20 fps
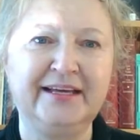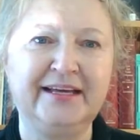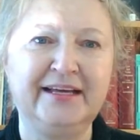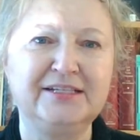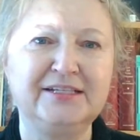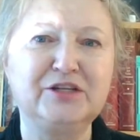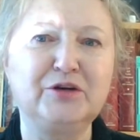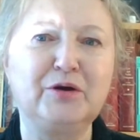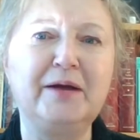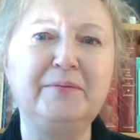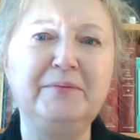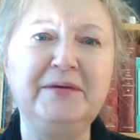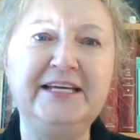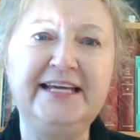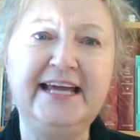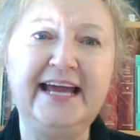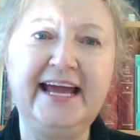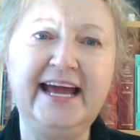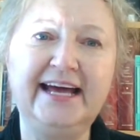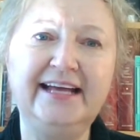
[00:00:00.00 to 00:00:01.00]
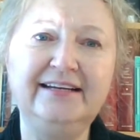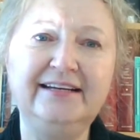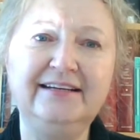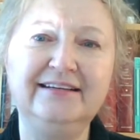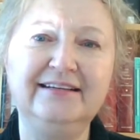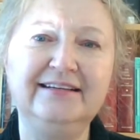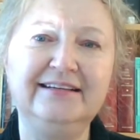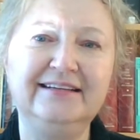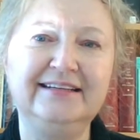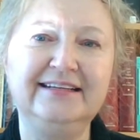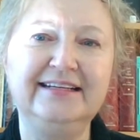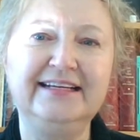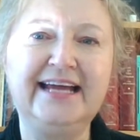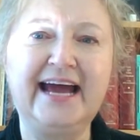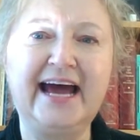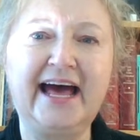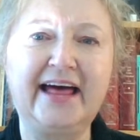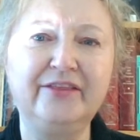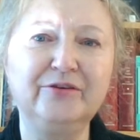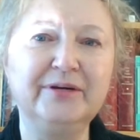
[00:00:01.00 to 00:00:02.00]
So I began
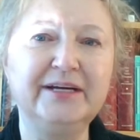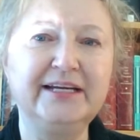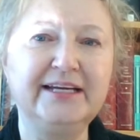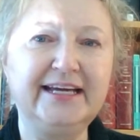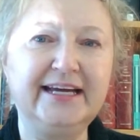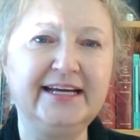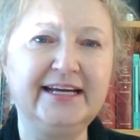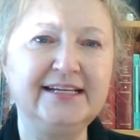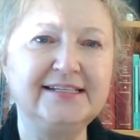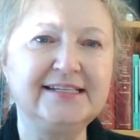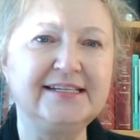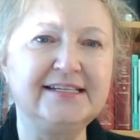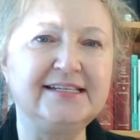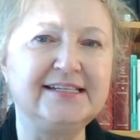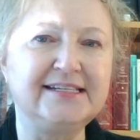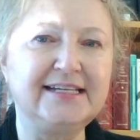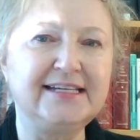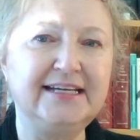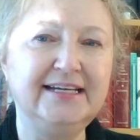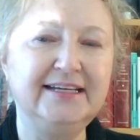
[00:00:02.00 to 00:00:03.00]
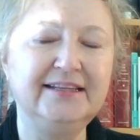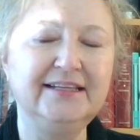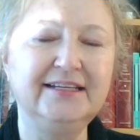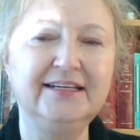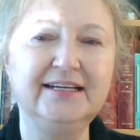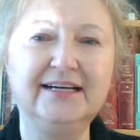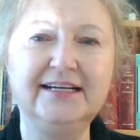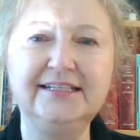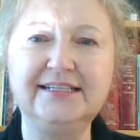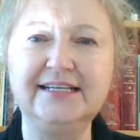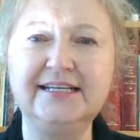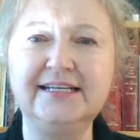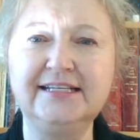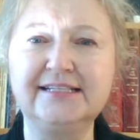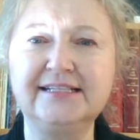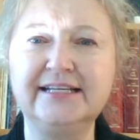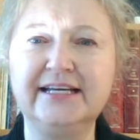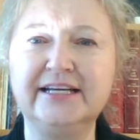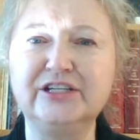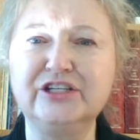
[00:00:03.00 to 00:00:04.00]
gathering cases in the 19th
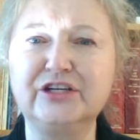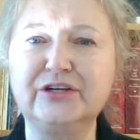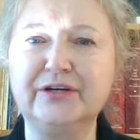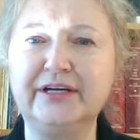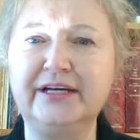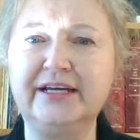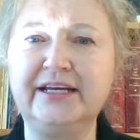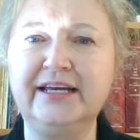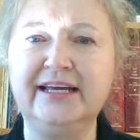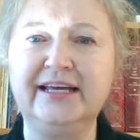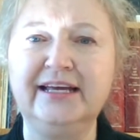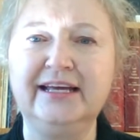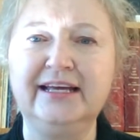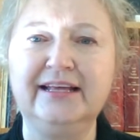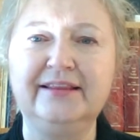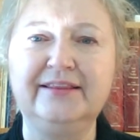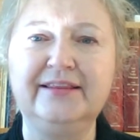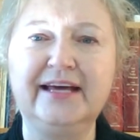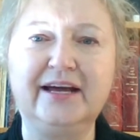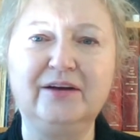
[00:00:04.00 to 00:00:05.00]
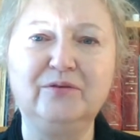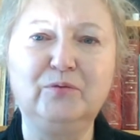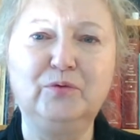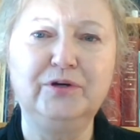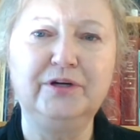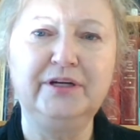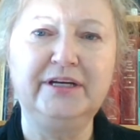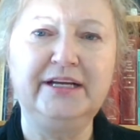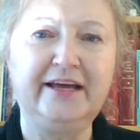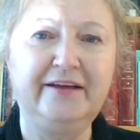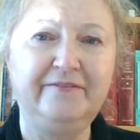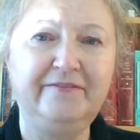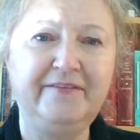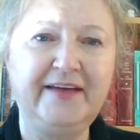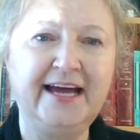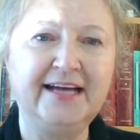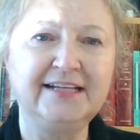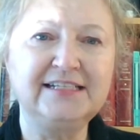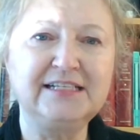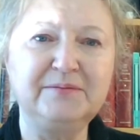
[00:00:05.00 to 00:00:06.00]
century that would
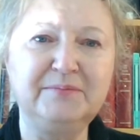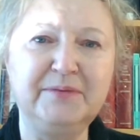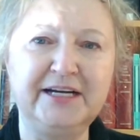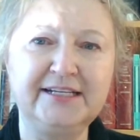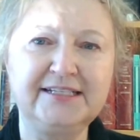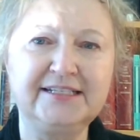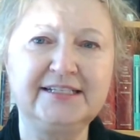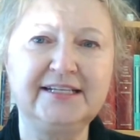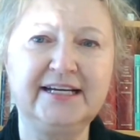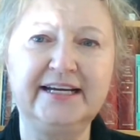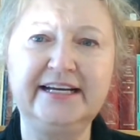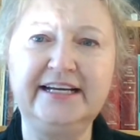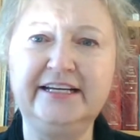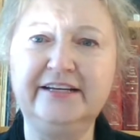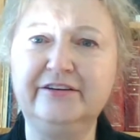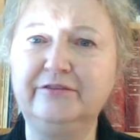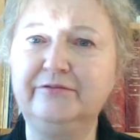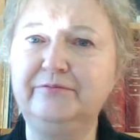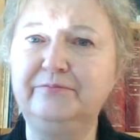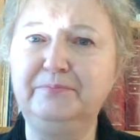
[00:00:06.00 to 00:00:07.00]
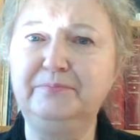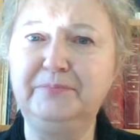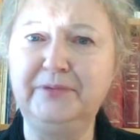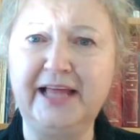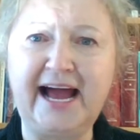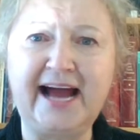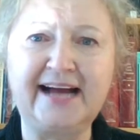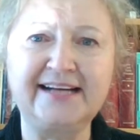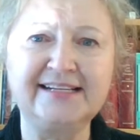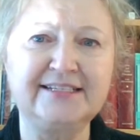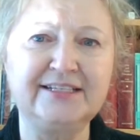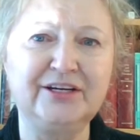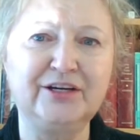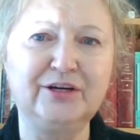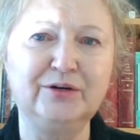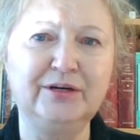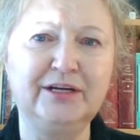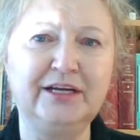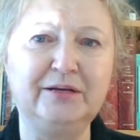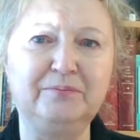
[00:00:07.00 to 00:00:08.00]
advance my study of
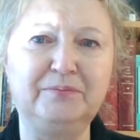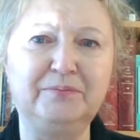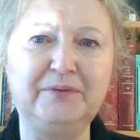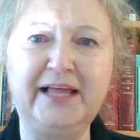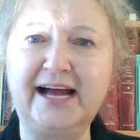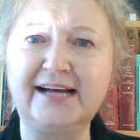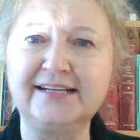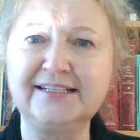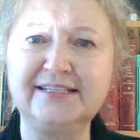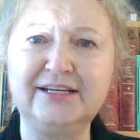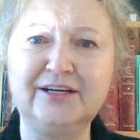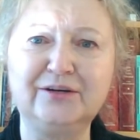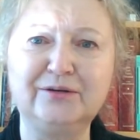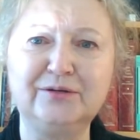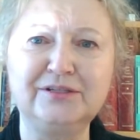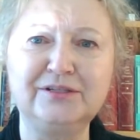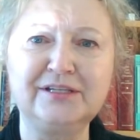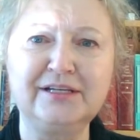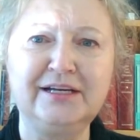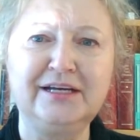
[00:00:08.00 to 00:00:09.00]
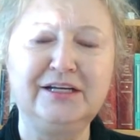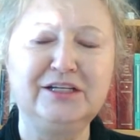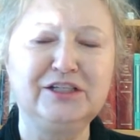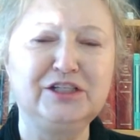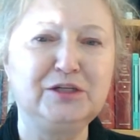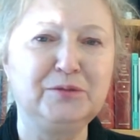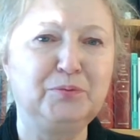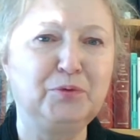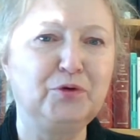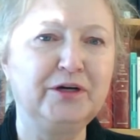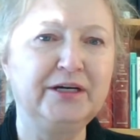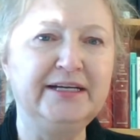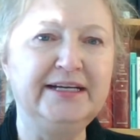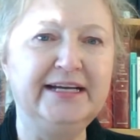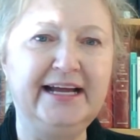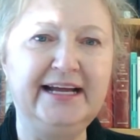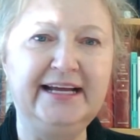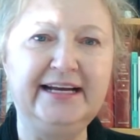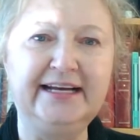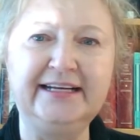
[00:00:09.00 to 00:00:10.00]
Blackstone and Blackstone's
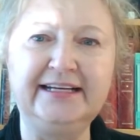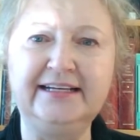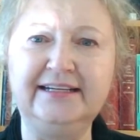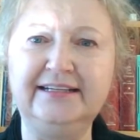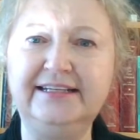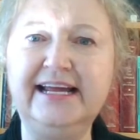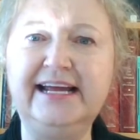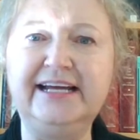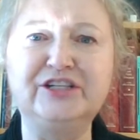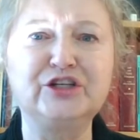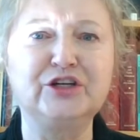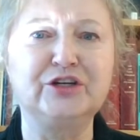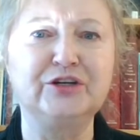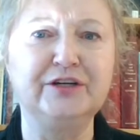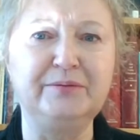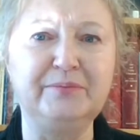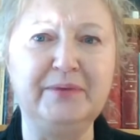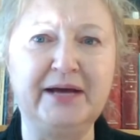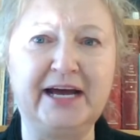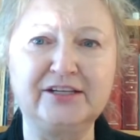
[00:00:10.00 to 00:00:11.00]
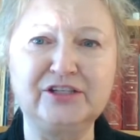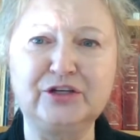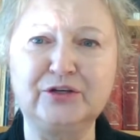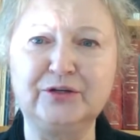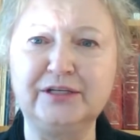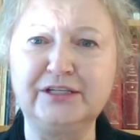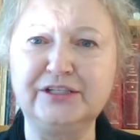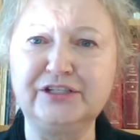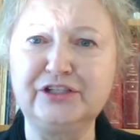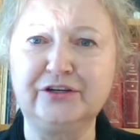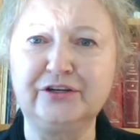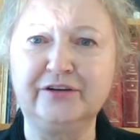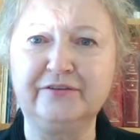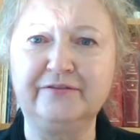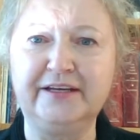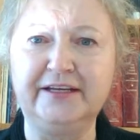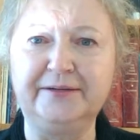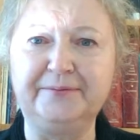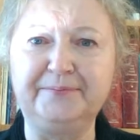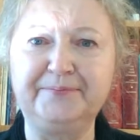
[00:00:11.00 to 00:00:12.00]
subordinating nature in master and
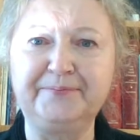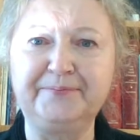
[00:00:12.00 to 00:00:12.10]
servant.